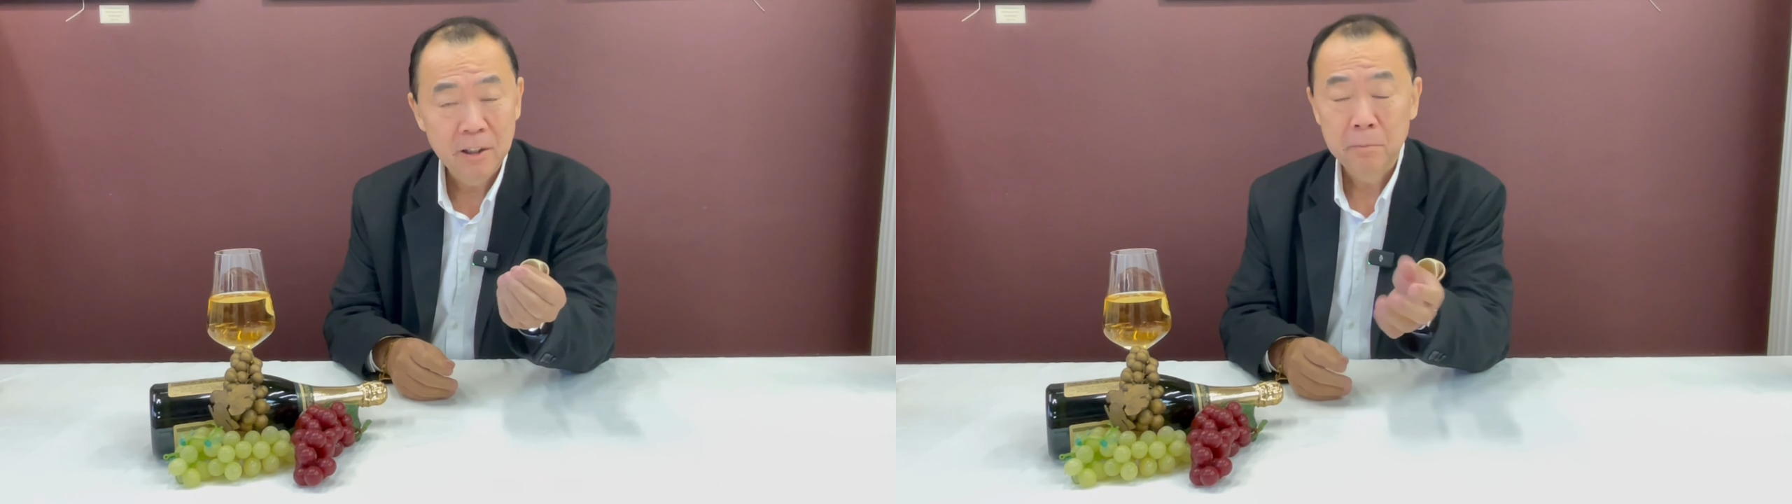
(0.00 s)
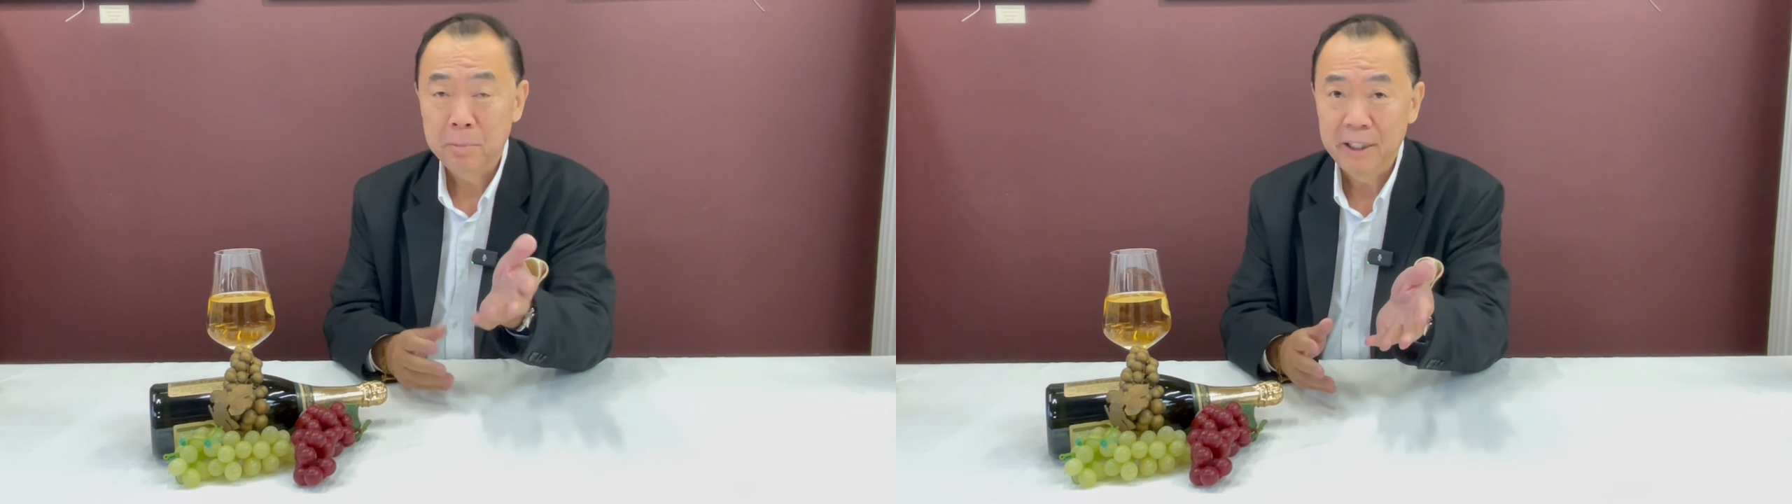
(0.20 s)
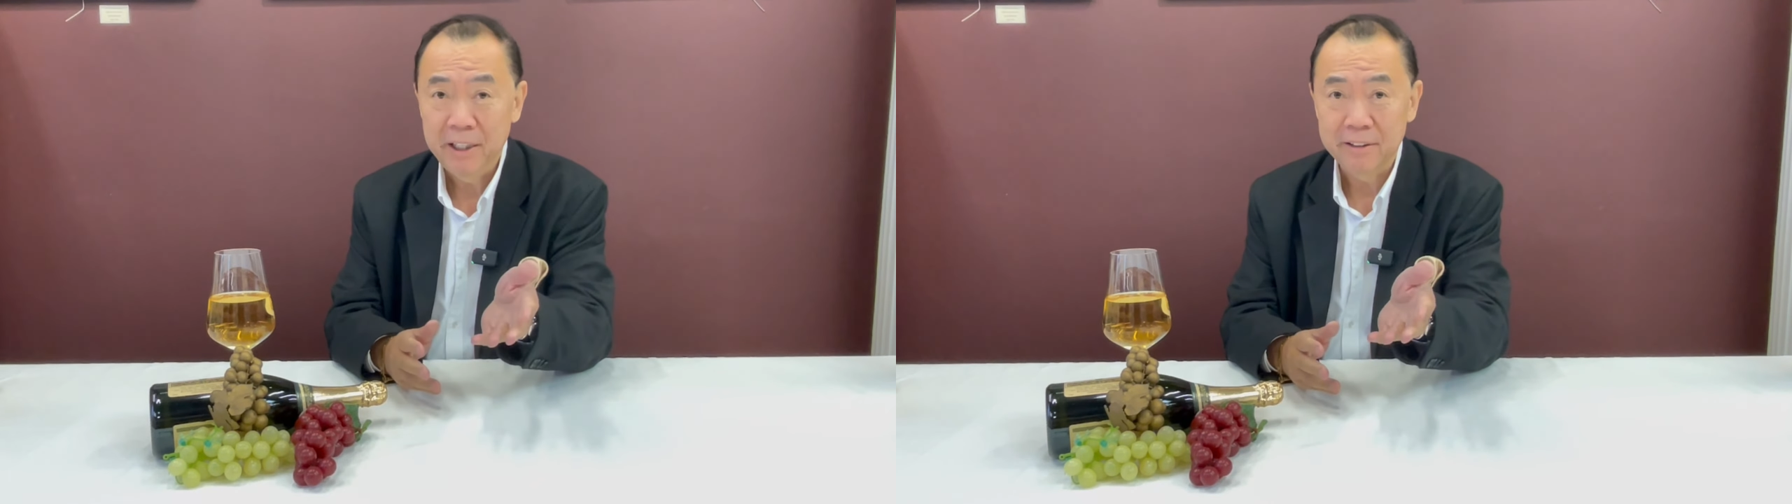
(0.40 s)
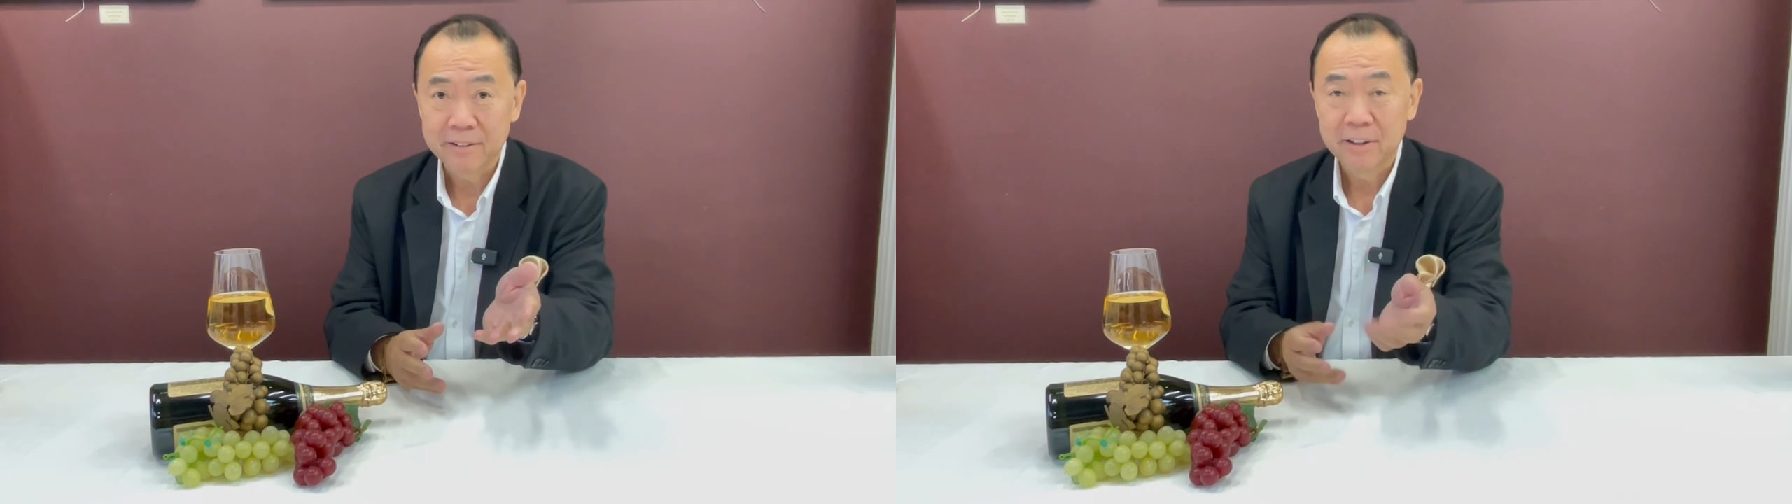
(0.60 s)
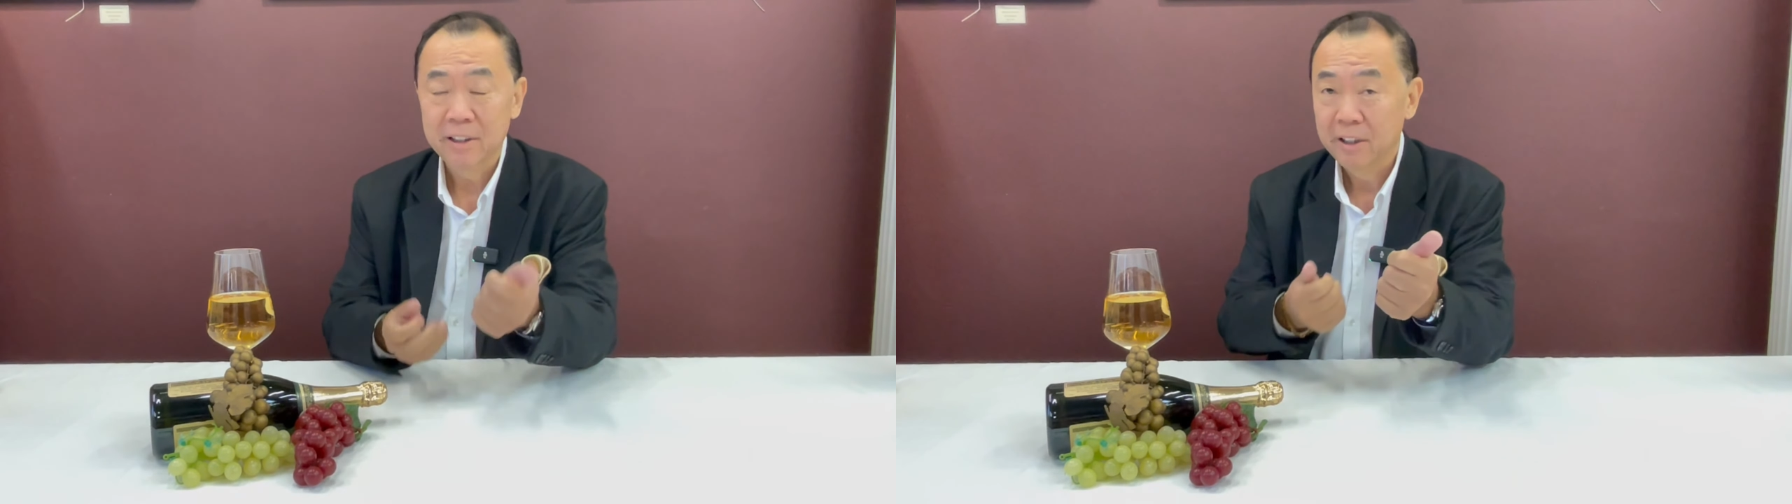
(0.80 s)
please
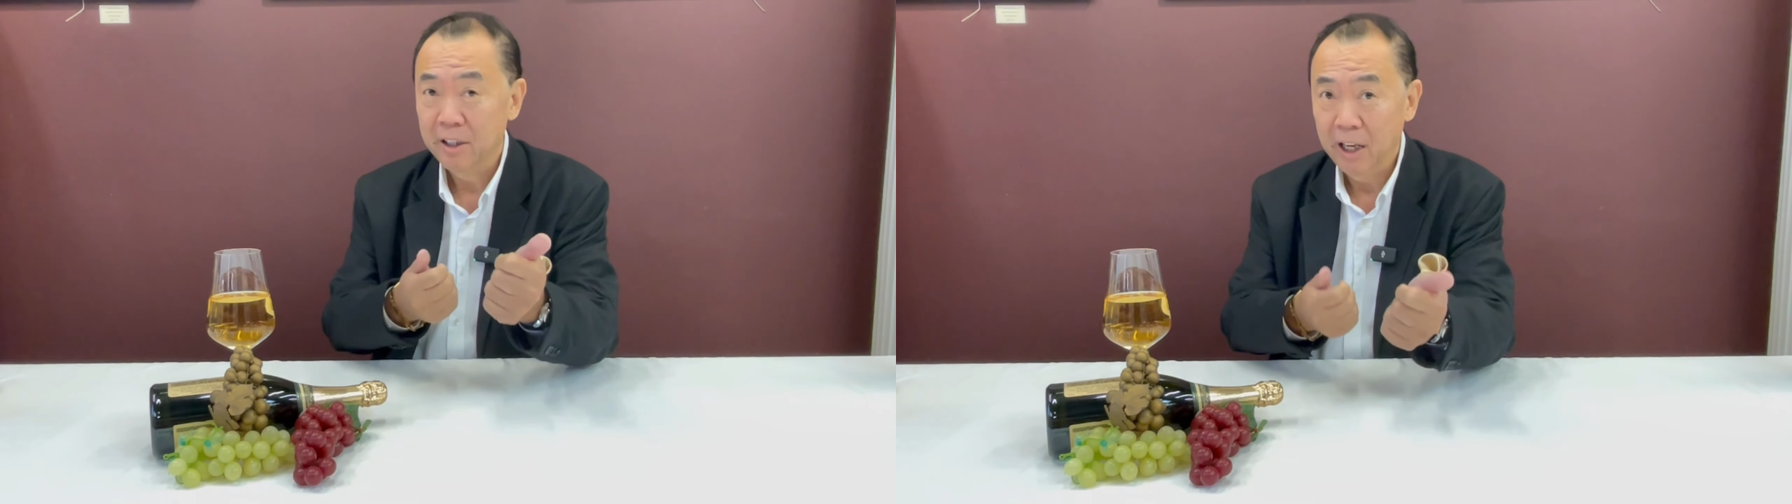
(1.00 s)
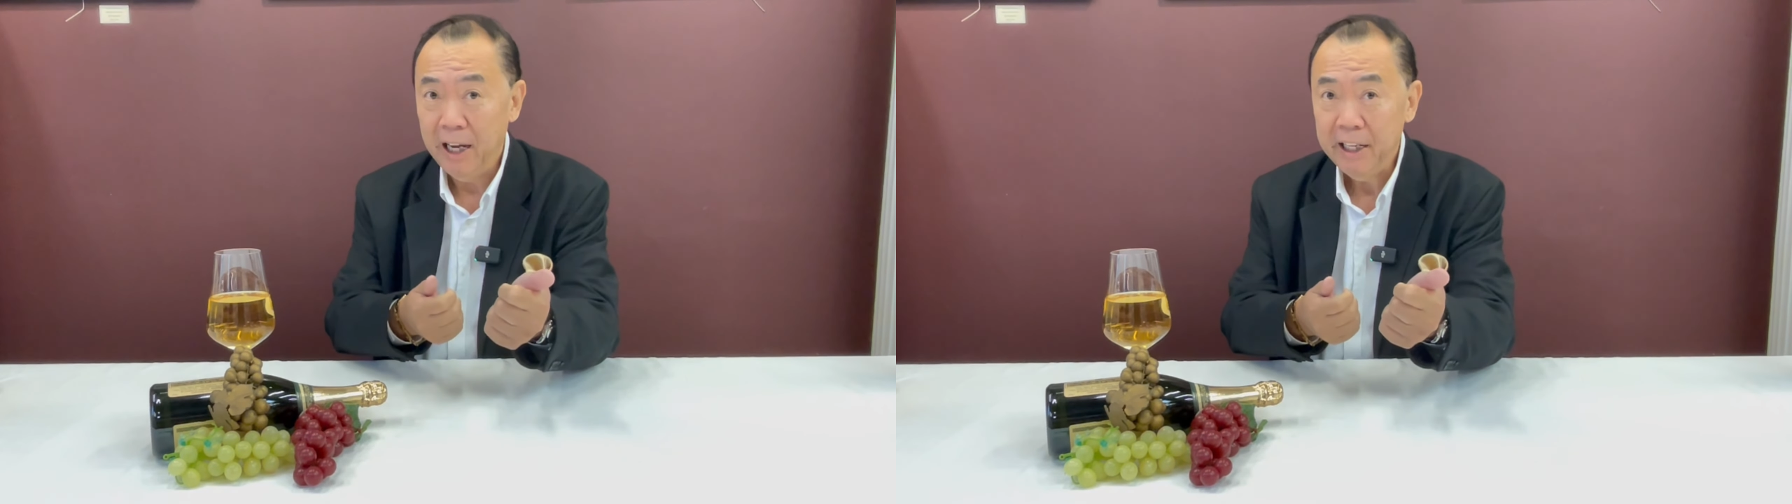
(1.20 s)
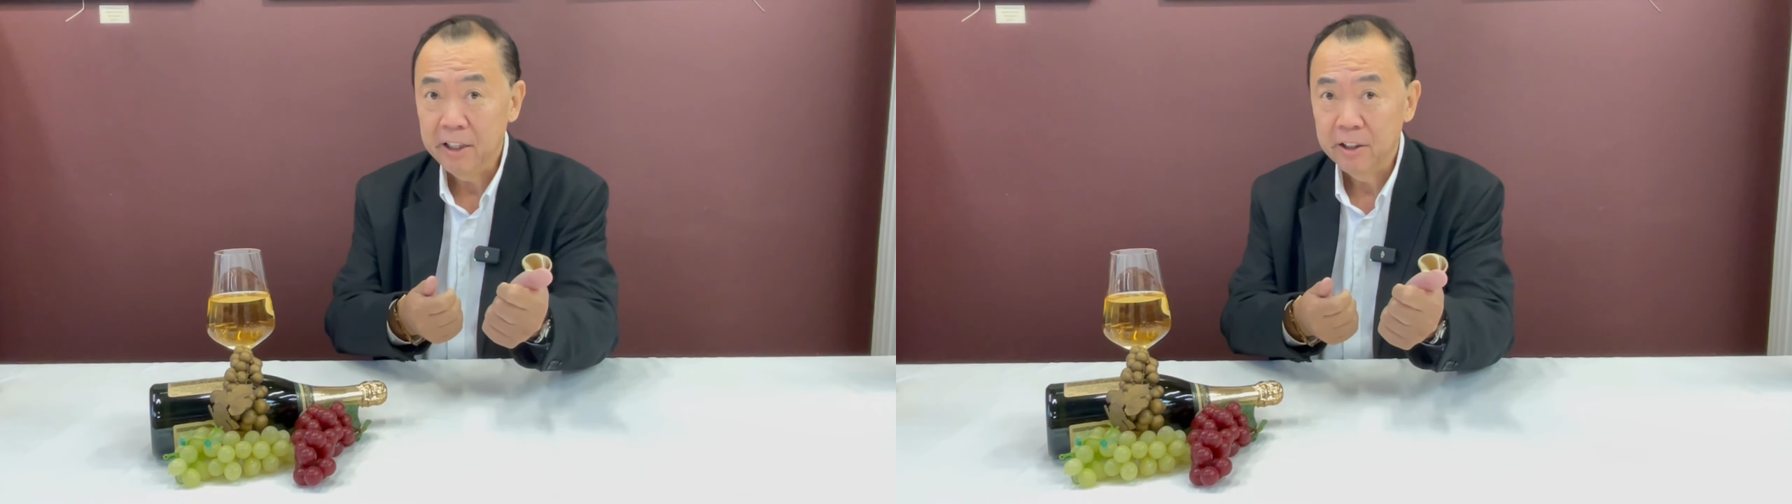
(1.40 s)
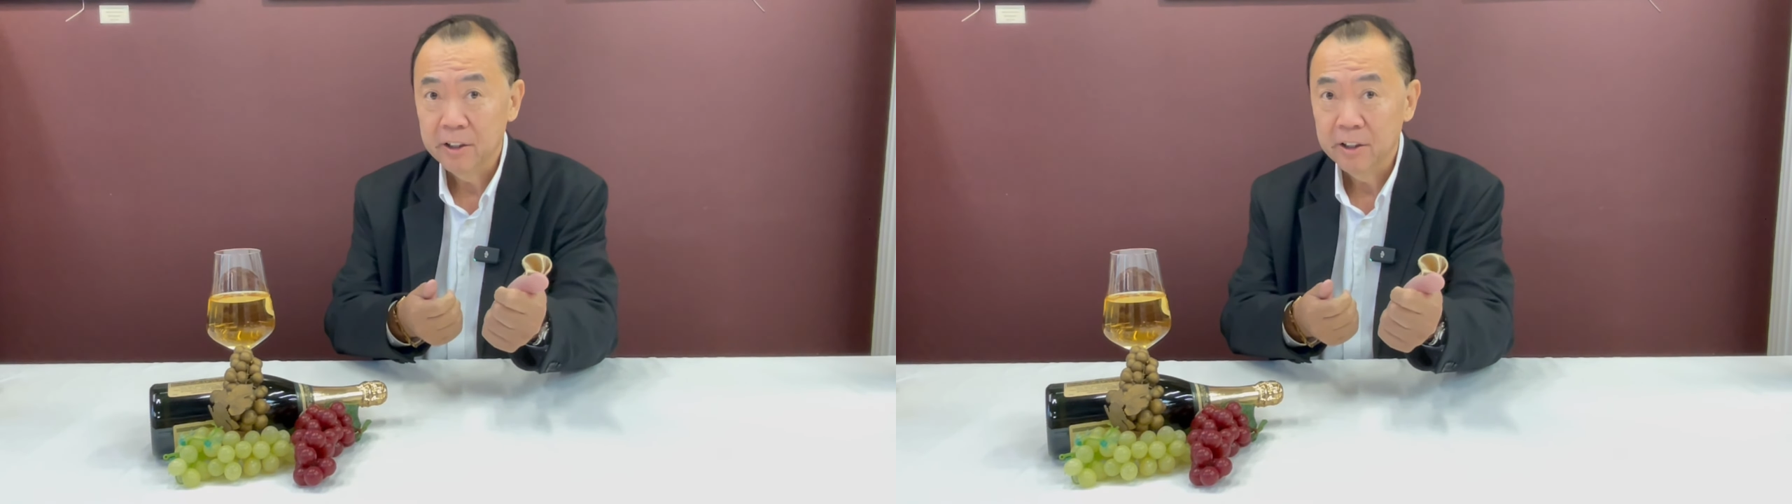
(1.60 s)
like,